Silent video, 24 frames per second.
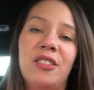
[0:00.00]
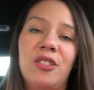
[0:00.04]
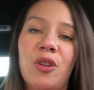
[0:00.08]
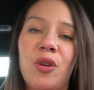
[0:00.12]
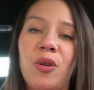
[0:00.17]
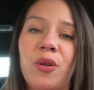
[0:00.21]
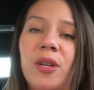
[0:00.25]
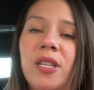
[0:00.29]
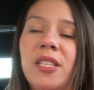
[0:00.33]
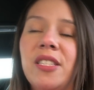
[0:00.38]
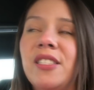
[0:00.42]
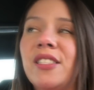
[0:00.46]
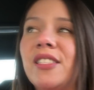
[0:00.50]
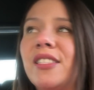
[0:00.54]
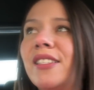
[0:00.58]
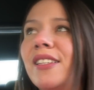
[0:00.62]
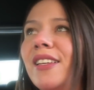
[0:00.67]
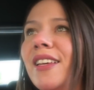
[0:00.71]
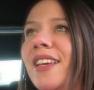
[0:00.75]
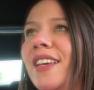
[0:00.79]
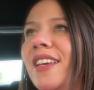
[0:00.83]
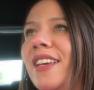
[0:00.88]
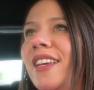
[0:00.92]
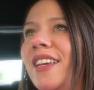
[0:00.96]
So is
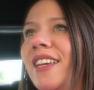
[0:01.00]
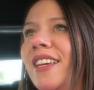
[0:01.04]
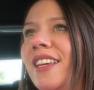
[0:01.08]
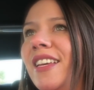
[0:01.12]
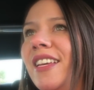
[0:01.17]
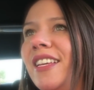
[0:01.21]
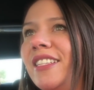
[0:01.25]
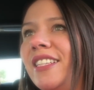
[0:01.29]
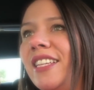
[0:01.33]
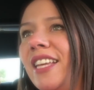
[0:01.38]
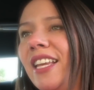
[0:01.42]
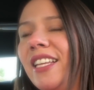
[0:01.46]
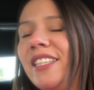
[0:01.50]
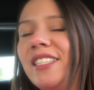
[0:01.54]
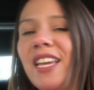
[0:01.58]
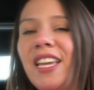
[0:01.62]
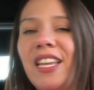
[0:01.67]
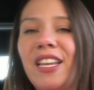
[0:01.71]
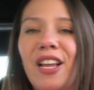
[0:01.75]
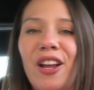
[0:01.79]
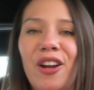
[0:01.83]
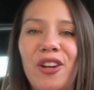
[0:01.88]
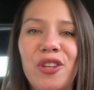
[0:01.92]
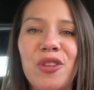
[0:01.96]
he
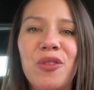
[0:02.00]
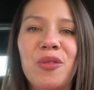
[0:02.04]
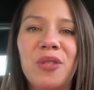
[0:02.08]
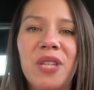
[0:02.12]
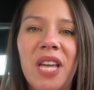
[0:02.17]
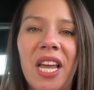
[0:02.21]
dating? Are you